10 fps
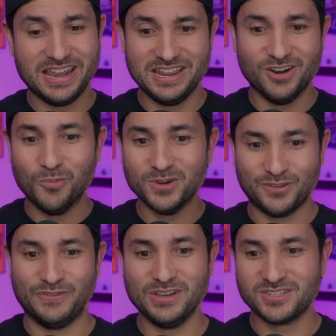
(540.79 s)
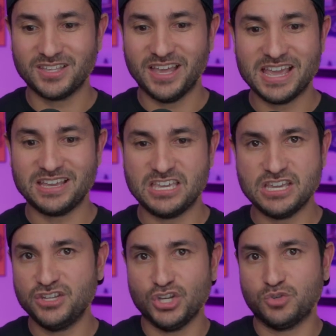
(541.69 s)
And it almost feels like
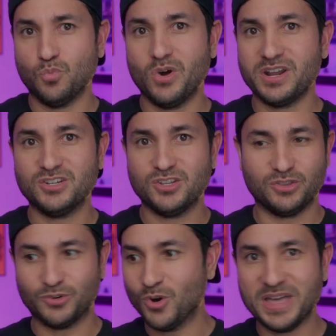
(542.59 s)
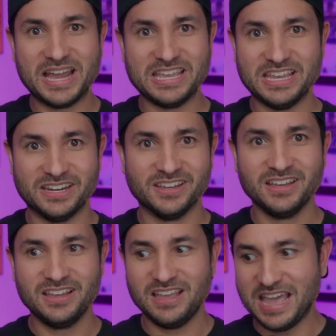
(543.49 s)
he just wanted to throw that in
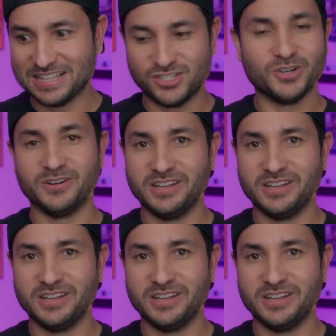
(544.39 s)
at certain